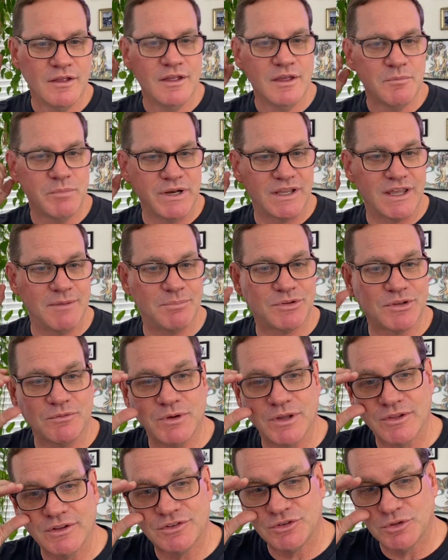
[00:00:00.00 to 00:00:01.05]
but he keeps it
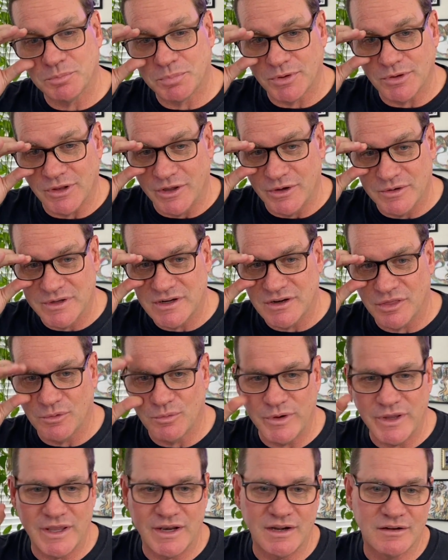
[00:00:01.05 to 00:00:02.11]
really super low into the
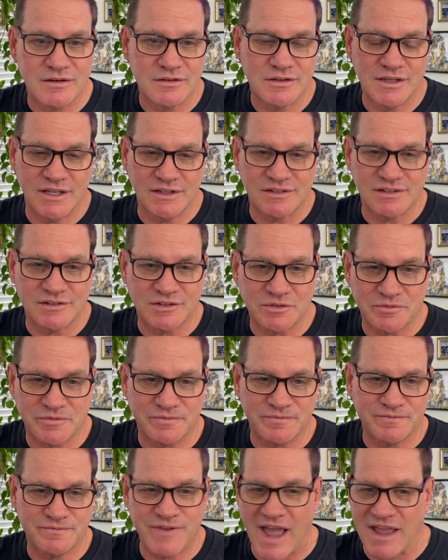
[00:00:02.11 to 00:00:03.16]
wind, hits it to
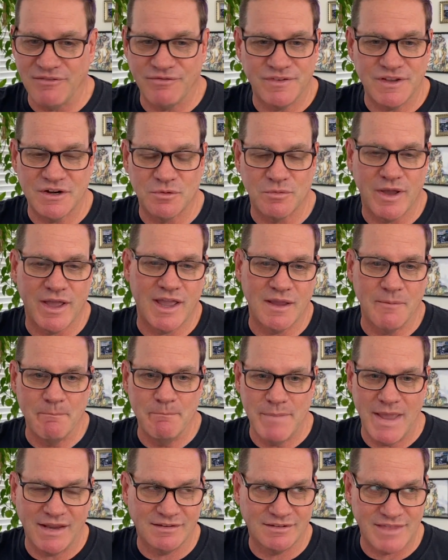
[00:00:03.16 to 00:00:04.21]
five feet away,
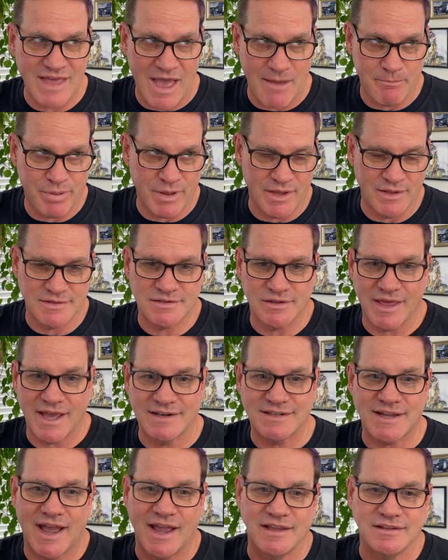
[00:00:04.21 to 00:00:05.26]
makes that putt. So that
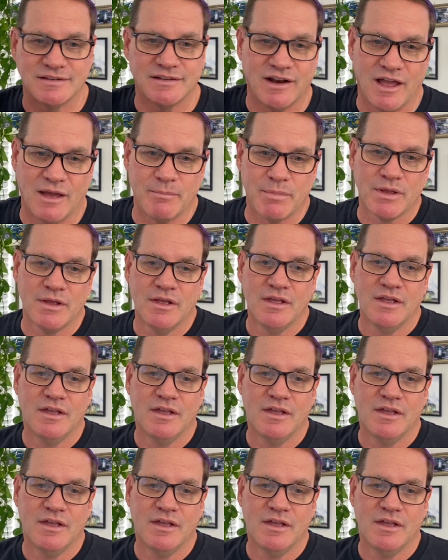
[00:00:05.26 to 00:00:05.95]
ties it up.